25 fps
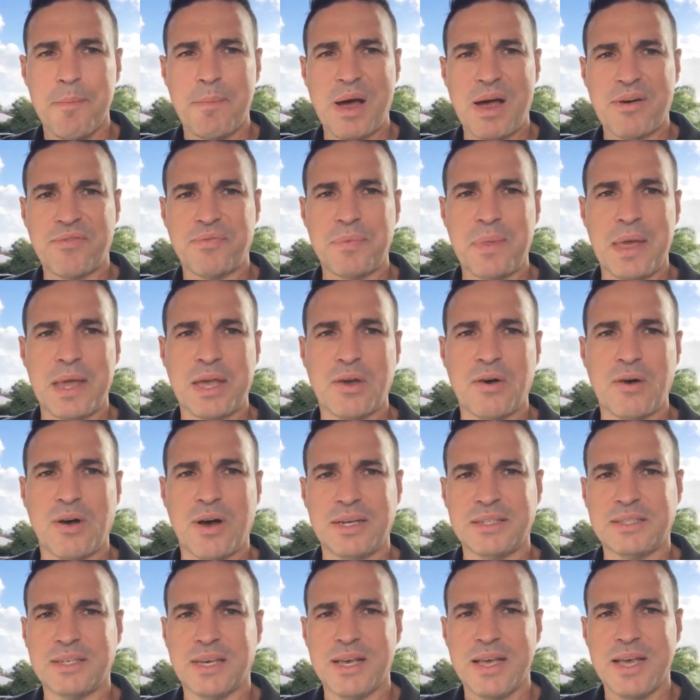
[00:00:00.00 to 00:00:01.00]
Apart from that,
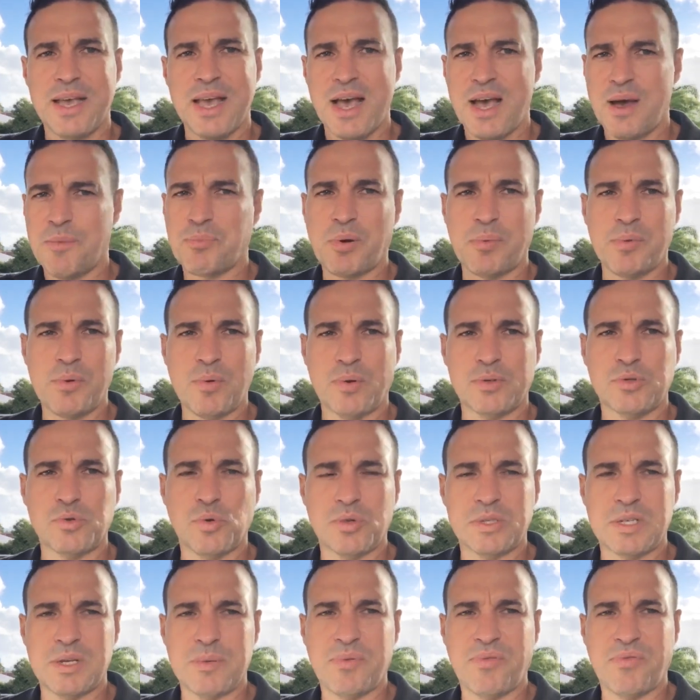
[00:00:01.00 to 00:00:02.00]
guys, probably want to
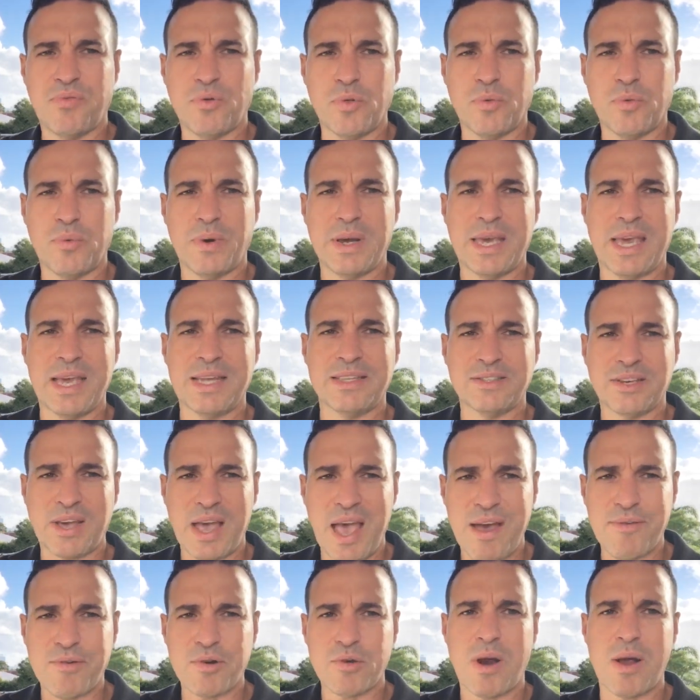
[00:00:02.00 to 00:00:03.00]
talk to you before the weekend, so
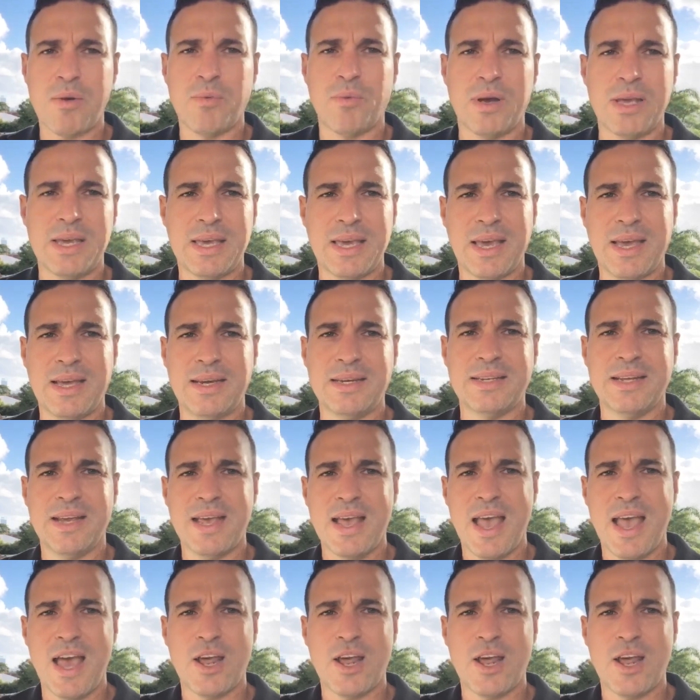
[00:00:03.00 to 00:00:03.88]
have a great weekend,